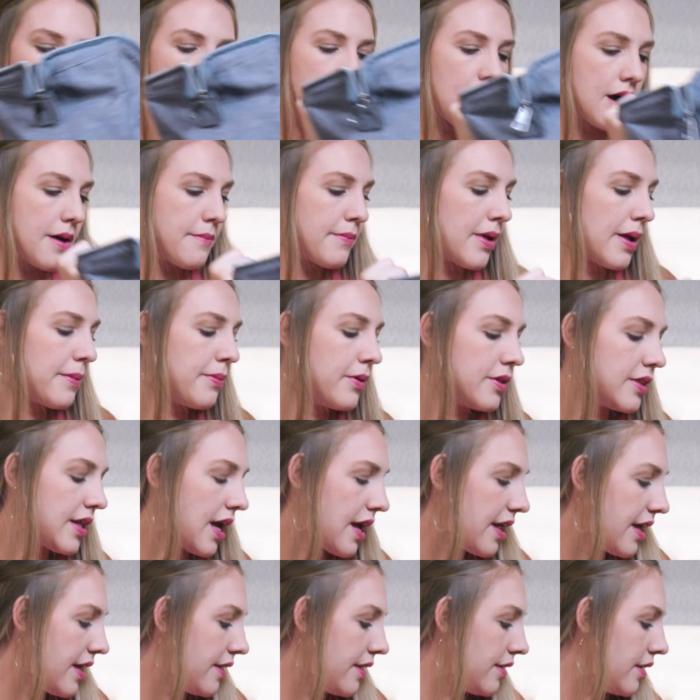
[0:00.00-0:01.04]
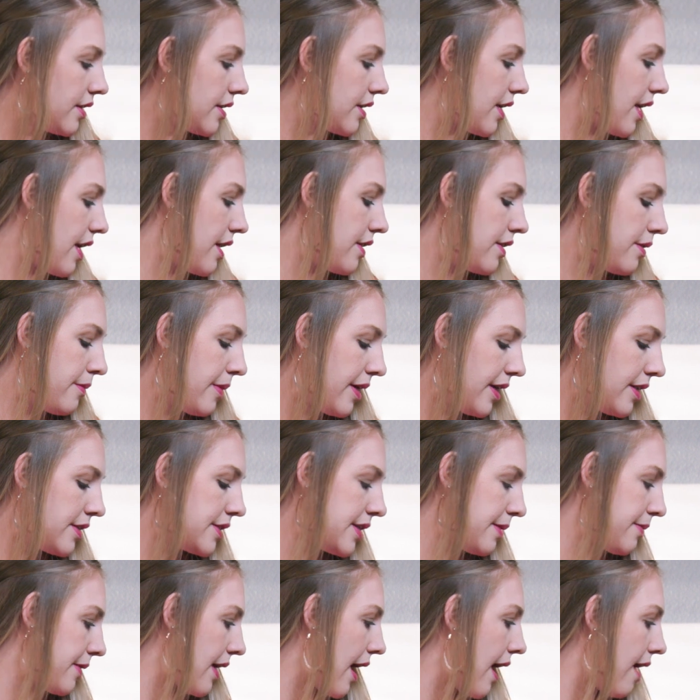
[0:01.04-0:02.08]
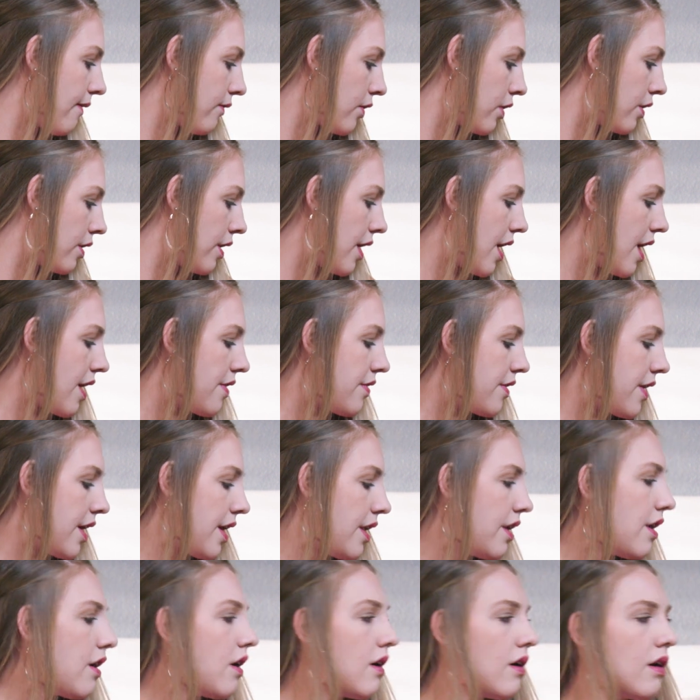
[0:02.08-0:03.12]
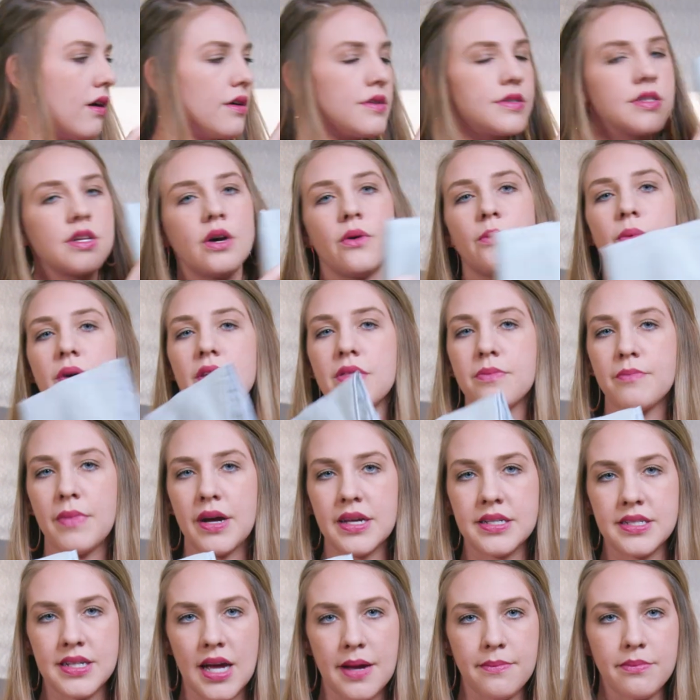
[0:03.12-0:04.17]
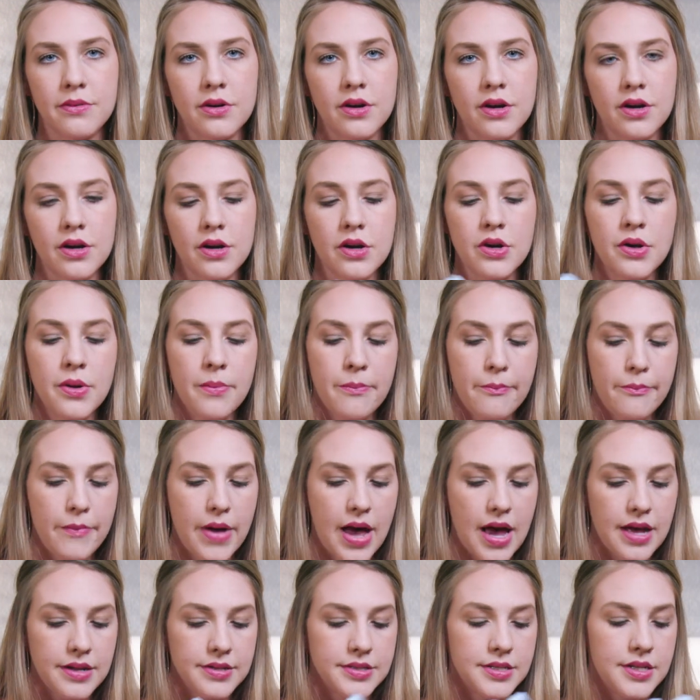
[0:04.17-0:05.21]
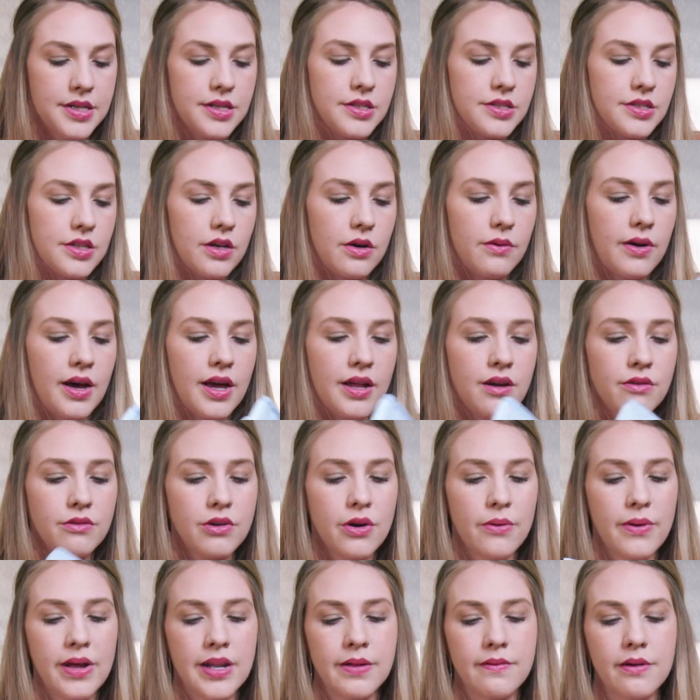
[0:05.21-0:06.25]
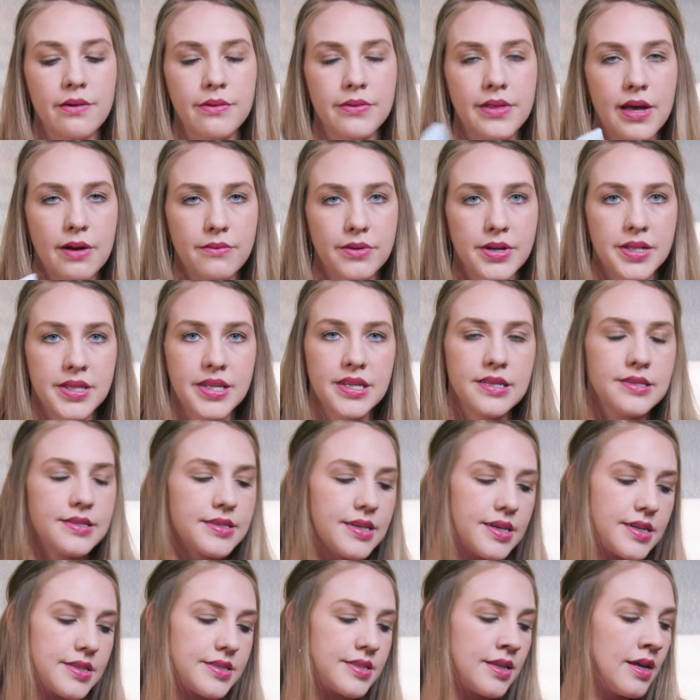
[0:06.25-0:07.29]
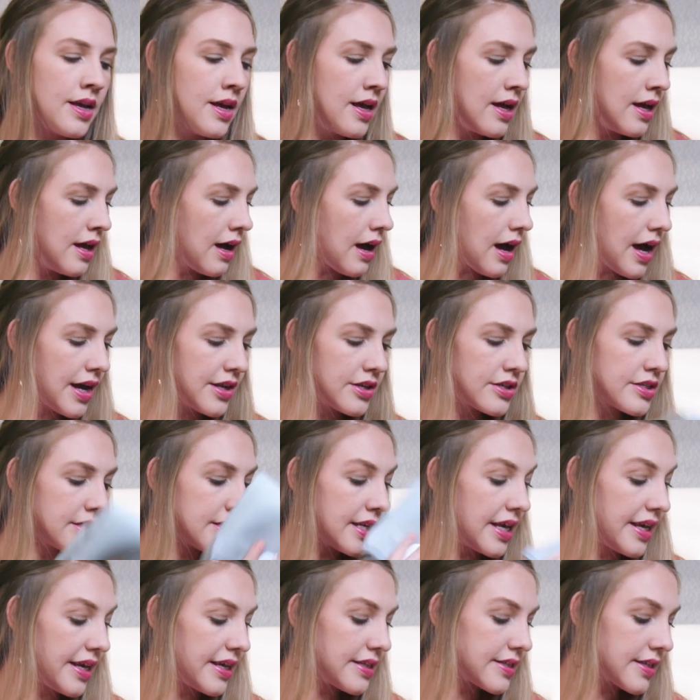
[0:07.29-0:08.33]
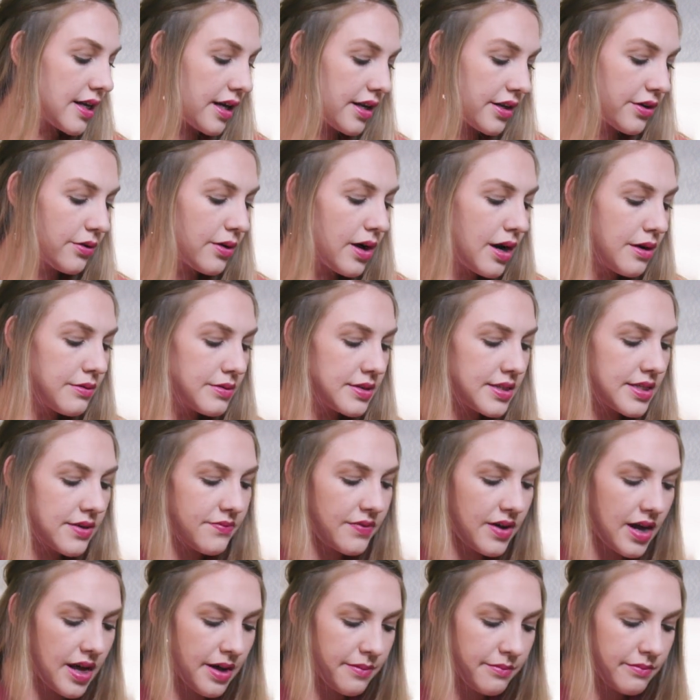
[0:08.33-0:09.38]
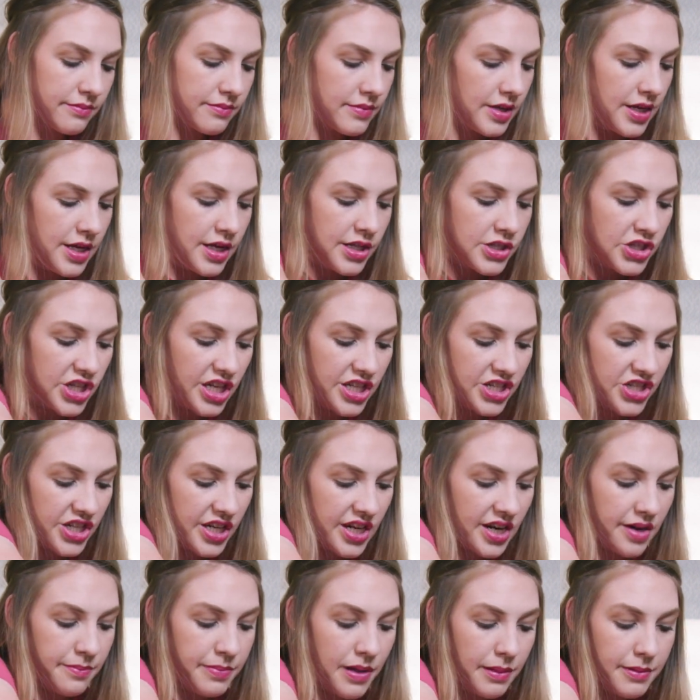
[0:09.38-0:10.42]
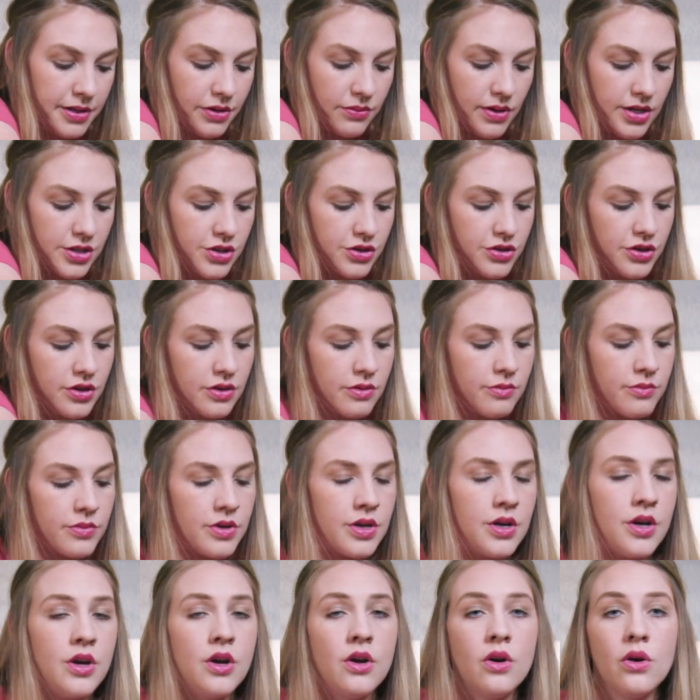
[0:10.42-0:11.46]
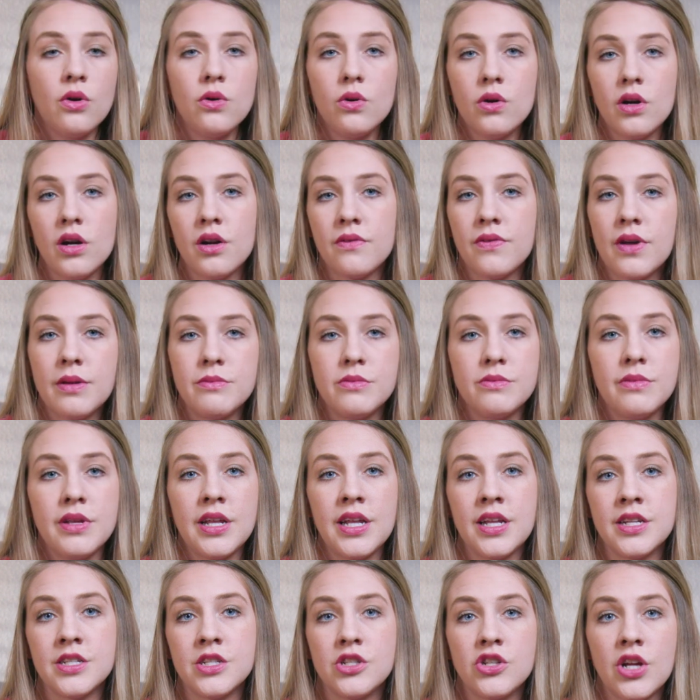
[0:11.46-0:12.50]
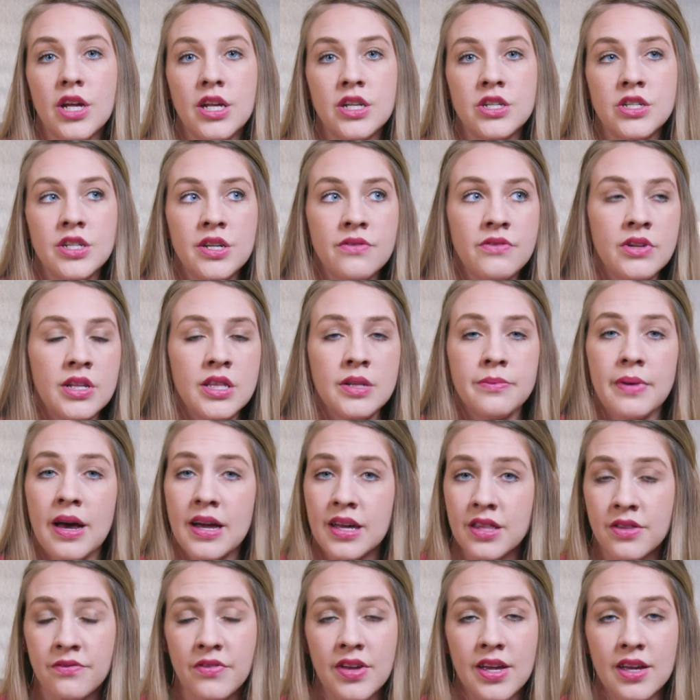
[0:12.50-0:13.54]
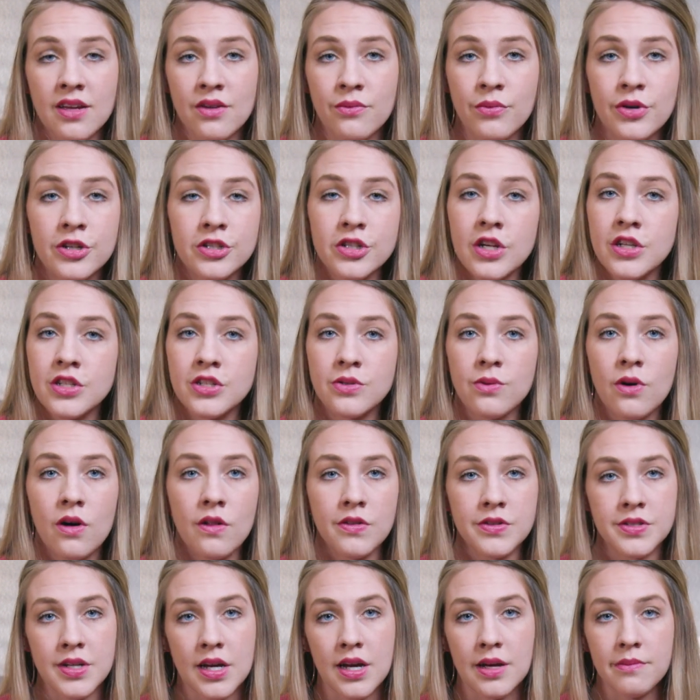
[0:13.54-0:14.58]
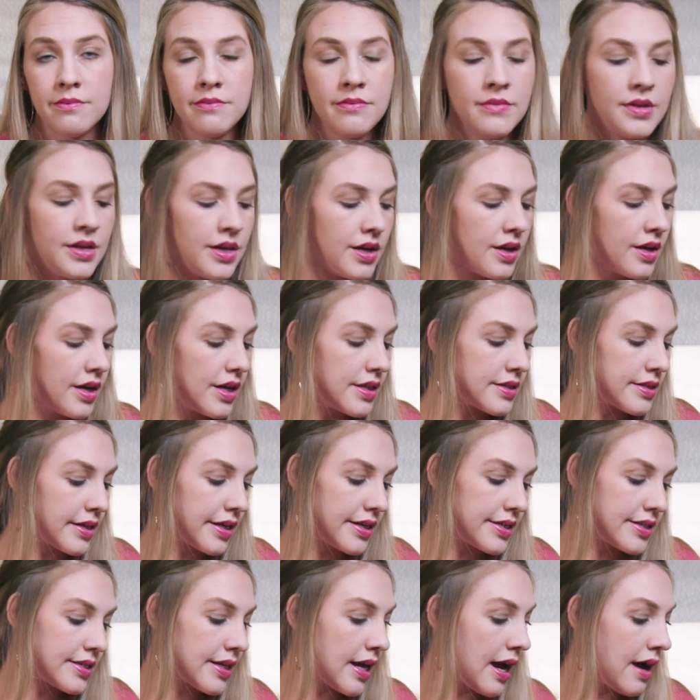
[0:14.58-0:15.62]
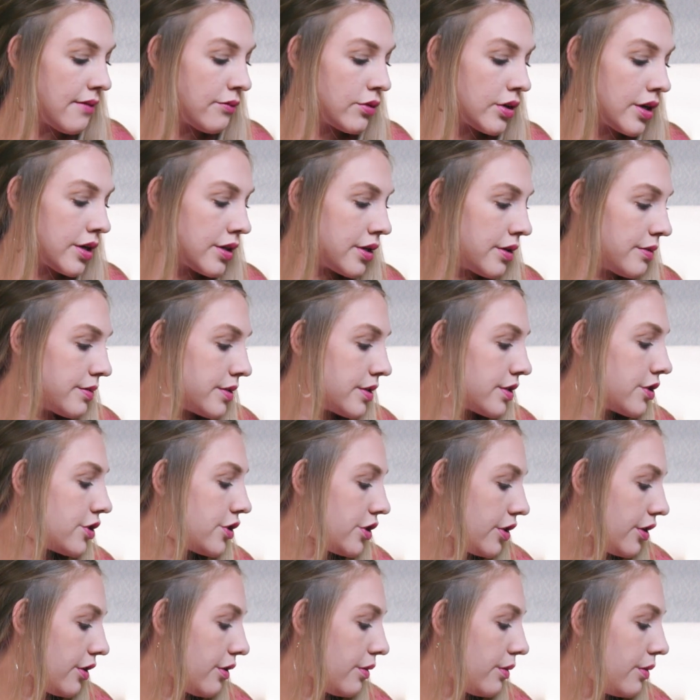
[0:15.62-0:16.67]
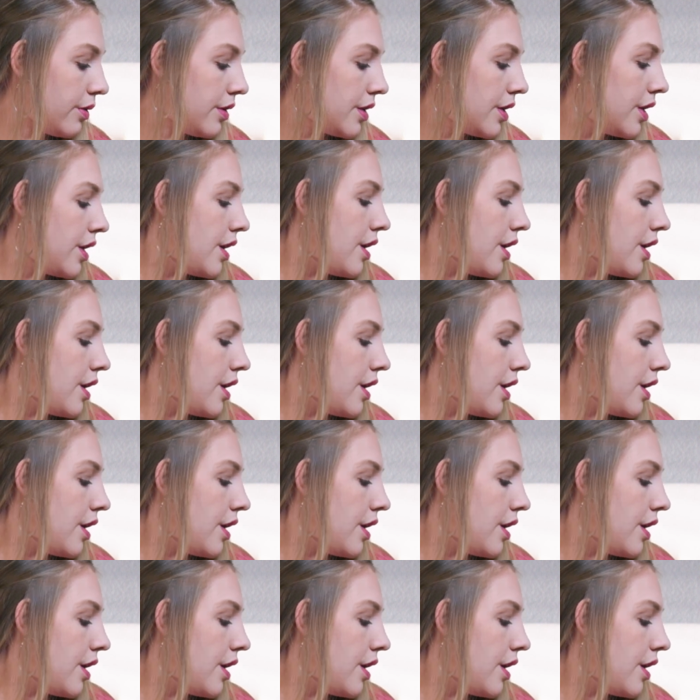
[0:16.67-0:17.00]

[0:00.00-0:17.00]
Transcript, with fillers: Um, but I put that in the, in the main deep cavern and then also with my diaper mat. So I don't go anywhere without one of these because I just think it's kind of gross if I'm changing in a public restroom or if I need to change even in the back of the van, which I do all the time, it's nice to have one of those too.